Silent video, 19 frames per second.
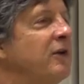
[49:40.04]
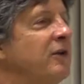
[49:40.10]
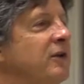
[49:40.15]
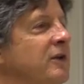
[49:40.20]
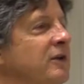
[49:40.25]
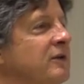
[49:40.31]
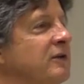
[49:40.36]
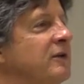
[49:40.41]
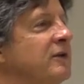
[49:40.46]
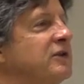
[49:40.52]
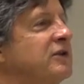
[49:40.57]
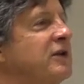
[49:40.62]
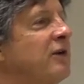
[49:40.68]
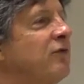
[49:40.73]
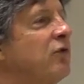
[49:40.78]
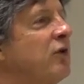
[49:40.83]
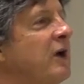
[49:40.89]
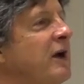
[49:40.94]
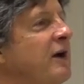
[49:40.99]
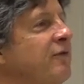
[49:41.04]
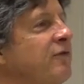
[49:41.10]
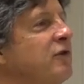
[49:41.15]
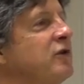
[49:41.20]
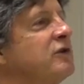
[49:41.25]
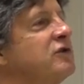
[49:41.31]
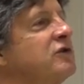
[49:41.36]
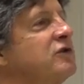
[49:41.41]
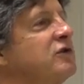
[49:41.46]
the several
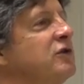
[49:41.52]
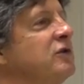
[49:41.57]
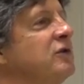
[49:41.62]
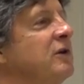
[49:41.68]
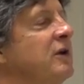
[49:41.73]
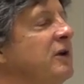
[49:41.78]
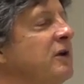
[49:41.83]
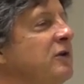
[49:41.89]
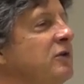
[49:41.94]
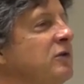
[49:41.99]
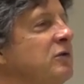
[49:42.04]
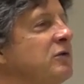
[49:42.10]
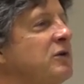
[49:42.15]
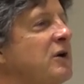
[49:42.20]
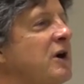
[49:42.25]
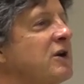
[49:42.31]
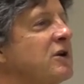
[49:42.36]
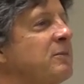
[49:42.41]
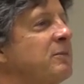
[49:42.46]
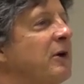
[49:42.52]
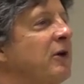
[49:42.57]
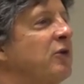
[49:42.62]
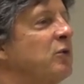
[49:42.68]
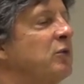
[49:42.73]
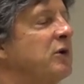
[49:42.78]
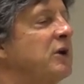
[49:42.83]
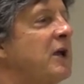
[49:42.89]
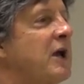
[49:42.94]
efforts to, and you talked about
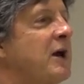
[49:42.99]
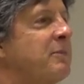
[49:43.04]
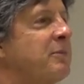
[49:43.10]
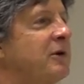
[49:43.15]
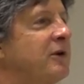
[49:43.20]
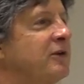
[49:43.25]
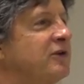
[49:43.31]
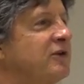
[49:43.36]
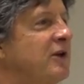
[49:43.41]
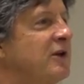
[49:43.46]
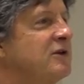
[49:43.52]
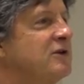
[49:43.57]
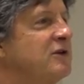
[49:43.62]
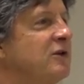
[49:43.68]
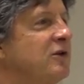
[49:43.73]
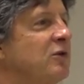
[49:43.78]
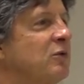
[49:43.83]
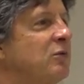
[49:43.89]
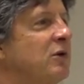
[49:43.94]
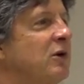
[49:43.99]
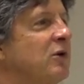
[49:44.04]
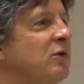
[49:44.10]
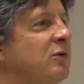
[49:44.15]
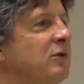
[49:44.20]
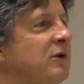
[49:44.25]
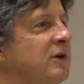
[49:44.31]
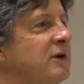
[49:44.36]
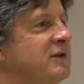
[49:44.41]
the recapitalization of the
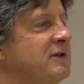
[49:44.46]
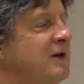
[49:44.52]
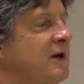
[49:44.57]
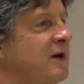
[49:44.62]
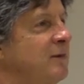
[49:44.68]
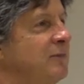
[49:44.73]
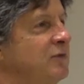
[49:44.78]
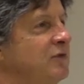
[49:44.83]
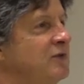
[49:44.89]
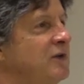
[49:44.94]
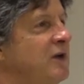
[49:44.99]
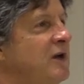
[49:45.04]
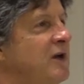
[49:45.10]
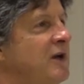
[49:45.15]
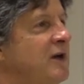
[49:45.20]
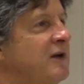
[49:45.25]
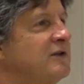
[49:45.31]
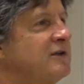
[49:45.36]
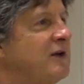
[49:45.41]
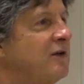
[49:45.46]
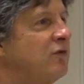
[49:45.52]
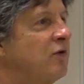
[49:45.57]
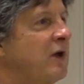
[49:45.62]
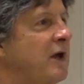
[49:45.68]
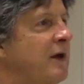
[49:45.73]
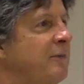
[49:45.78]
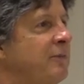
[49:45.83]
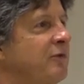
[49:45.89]
railroad at times,
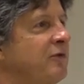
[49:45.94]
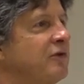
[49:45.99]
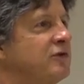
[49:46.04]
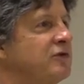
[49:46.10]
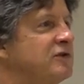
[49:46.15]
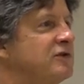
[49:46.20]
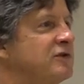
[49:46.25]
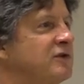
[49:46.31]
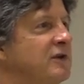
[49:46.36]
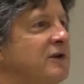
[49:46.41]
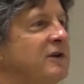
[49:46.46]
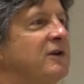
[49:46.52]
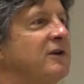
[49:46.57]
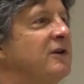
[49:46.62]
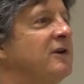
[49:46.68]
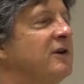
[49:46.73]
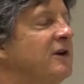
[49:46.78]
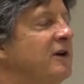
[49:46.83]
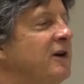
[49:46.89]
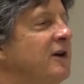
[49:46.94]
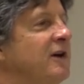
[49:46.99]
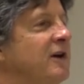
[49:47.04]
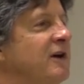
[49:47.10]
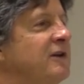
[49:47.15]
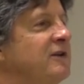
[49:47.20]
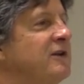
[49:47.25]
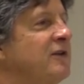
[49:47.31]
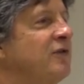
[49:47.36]
several efforts,
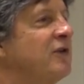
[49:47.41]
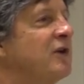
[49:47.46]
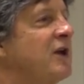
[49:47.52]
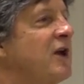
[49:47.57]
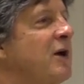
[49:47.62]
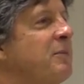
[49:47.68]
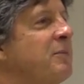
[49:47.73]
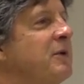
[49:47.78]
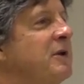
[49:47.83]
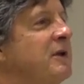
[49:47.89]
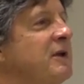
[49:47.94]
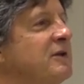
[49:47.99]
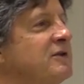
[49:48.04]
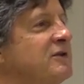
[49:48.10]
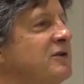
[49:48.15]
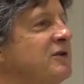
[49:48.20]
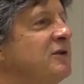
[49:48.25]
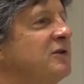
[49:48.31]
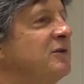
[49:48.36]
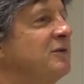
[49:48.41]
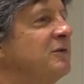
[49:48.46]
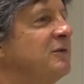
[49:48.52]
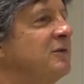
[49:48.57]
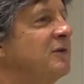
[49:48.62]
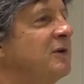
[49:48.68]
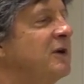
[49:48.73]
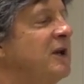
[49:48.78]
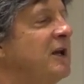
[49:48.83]
uh, different companies to
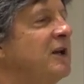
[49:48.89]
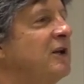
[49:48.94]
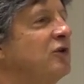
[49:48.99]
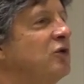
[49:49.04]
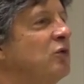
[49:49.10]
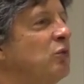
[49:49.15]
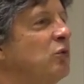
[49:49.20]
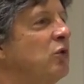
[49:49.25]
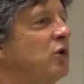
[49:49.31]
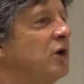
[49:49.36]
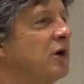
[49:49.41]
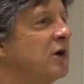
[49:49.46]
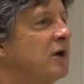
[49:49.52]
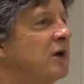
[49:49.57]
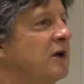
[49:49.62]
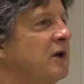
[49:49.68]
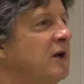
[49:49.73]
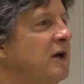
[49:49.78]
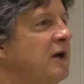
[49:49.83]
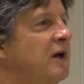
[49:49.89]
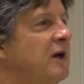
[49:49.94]
get it to work.